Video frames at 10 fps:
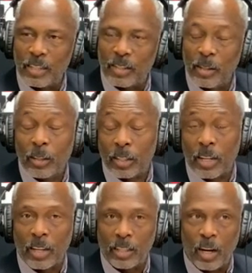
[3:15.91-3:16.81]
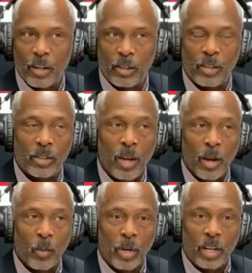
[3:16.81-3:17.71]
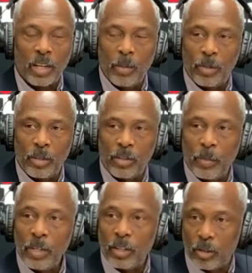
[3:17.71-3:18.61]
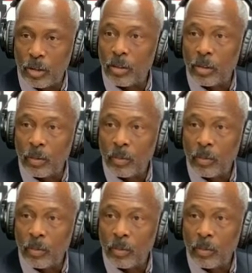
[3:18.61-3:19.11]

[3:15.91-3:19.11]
still the second largest when it comes to expenditures.